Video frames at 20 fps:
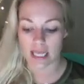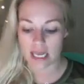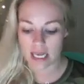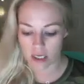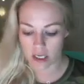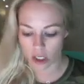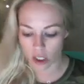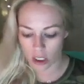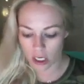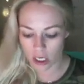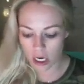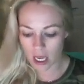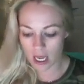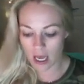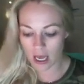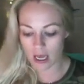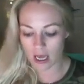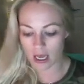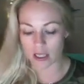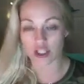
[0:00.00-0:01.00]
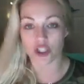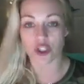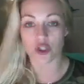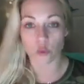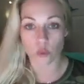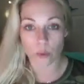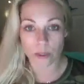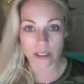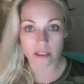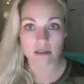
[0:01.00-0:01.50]
later,
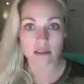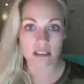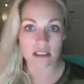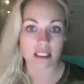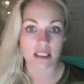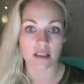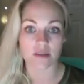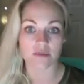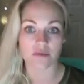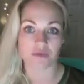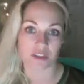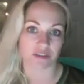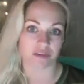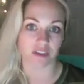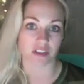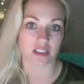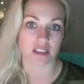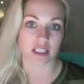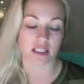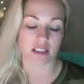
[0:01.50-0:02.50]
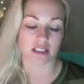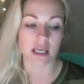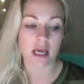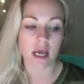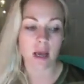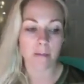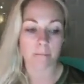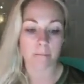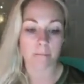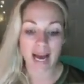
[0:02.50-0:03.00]
you will see differences.
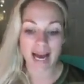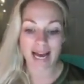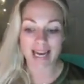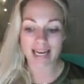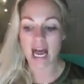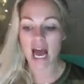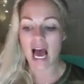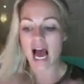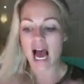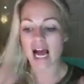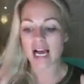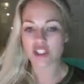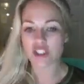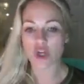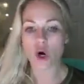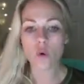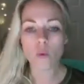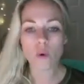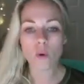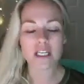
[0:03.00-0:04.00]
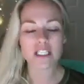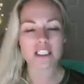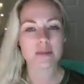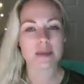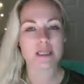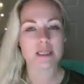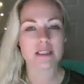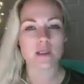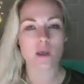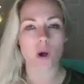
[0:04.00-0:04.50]
But I don't want it to
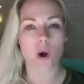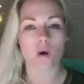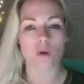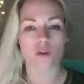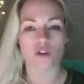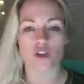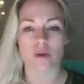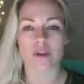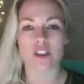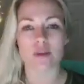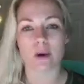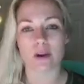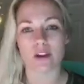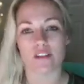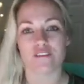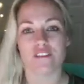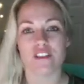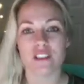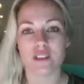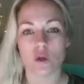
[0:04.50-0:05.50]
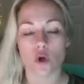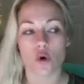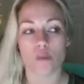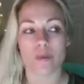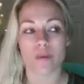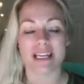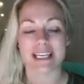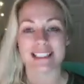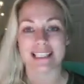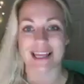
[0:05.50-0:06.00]
be so much about the physical,
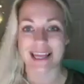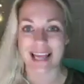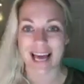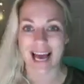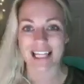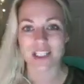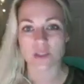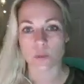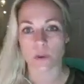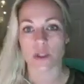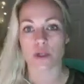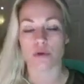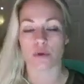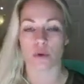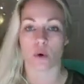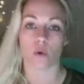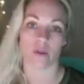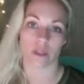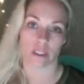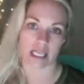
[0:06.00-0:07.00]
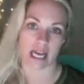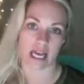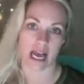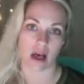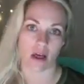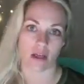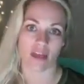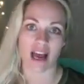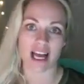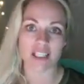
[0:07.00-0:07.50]
because that's when you throw in the
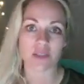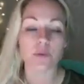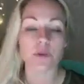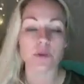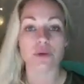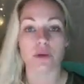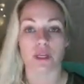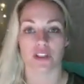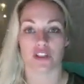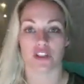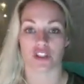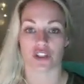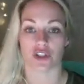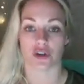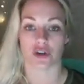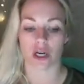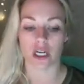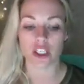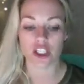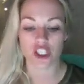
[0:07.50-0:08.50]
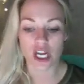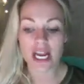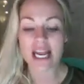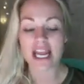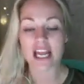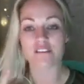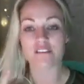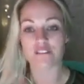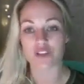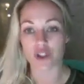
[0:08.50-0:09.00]
towel. That's when you get discouraged.
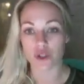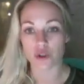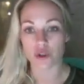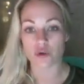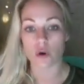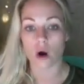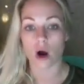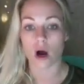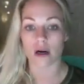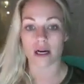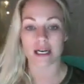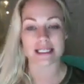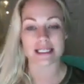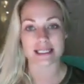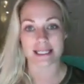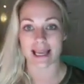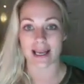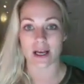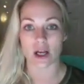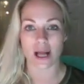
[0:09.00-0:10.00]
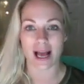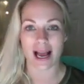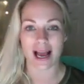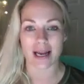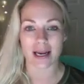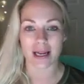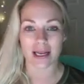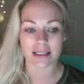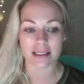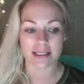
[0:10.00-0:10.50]
If you are a scale
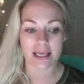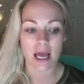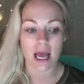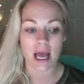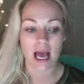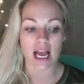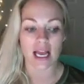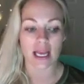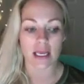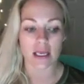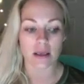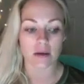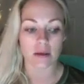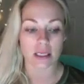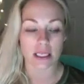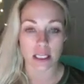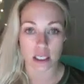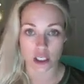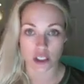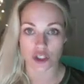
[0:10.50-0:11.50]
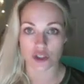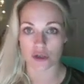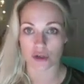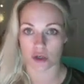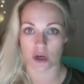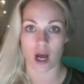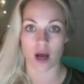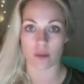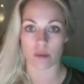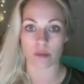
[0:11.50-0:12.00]
addict, I need you to
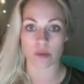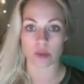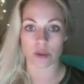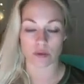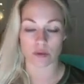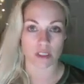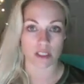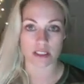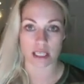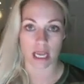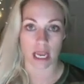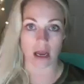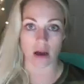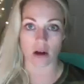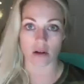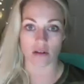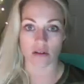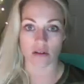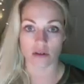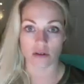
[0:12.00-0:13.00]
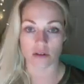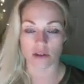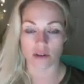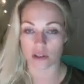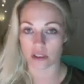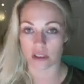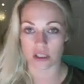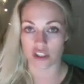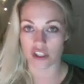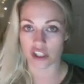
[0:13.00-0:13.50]
not use the scale
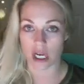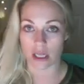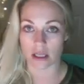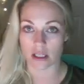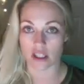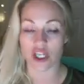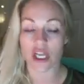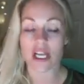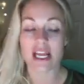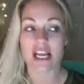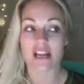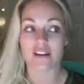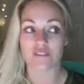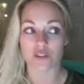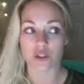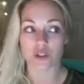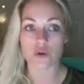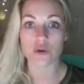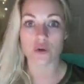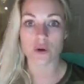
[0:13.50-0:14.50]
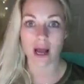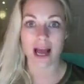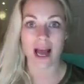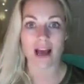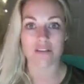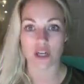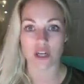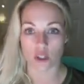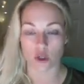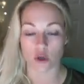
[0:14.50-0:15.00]
during this challenge. If you do not
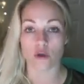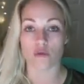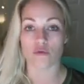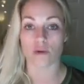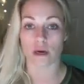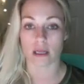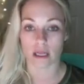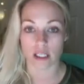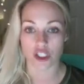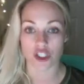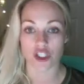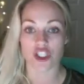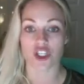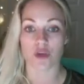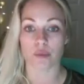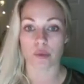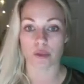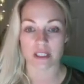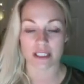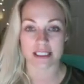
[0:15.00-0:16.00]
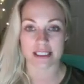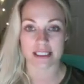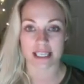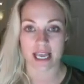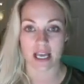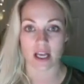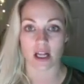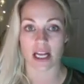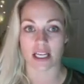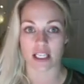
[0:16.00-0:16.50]
have an adult relationship with the
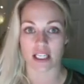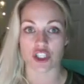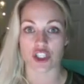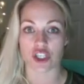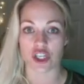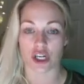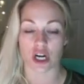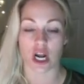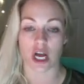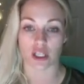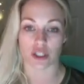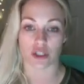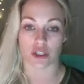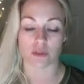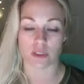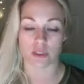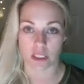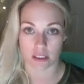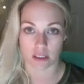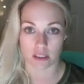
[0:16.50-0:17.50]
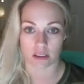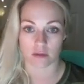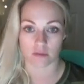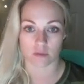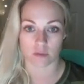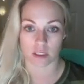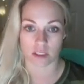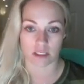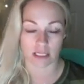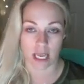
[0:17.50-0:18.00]
scale, I need you to not use the
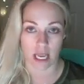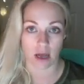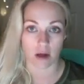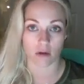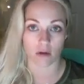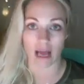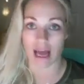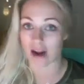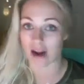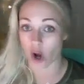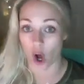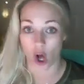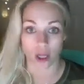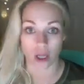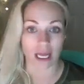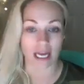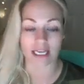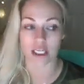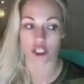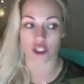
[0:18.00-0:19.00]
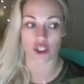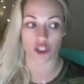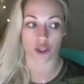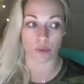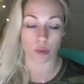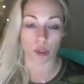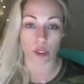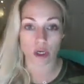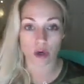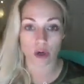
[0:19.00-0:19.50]
scale at all. I need you to
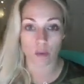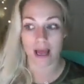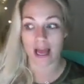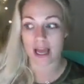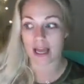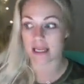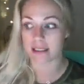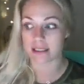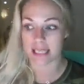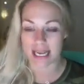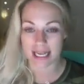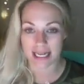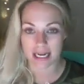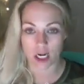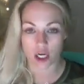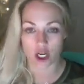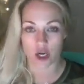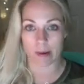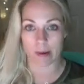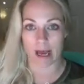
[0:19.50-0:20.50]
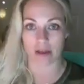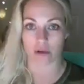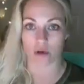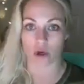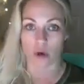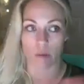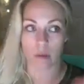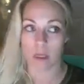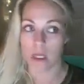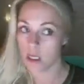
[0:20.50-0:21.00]
put it away, take it out of your
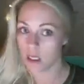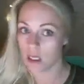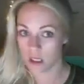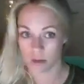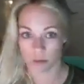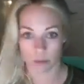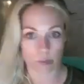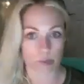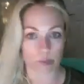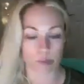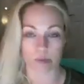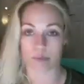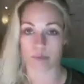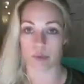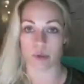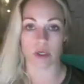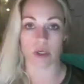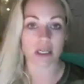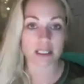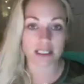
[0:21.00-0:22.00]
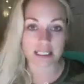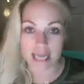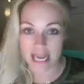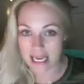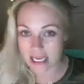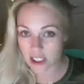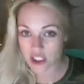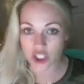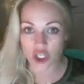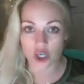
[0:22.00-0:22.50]
bathroom,
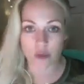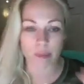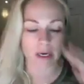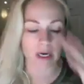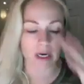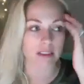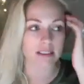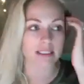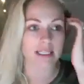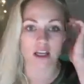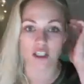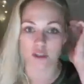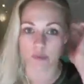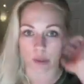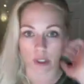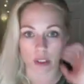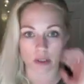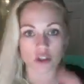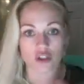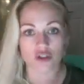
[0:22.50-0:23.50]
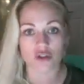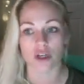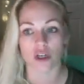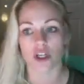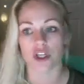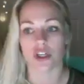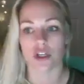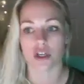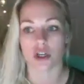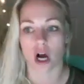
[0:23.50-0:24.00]
take it to your parents' house, put it in the trunk
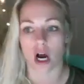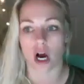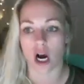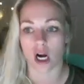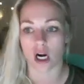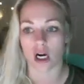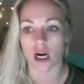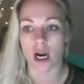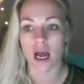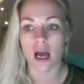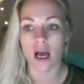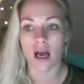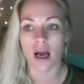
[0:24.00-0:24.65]
of your car,